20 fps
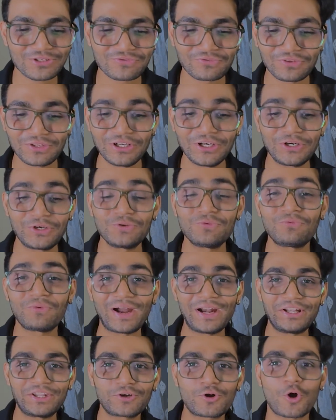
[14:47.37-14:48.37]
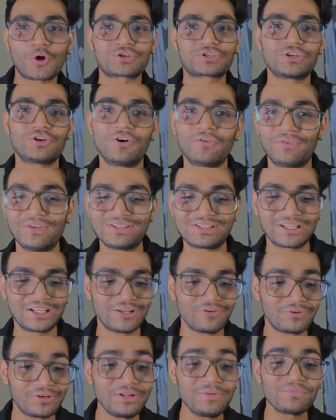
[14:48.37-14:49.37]
we need to find the costing of each and
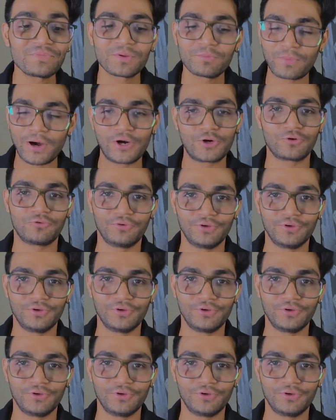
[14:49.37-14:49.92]
every part over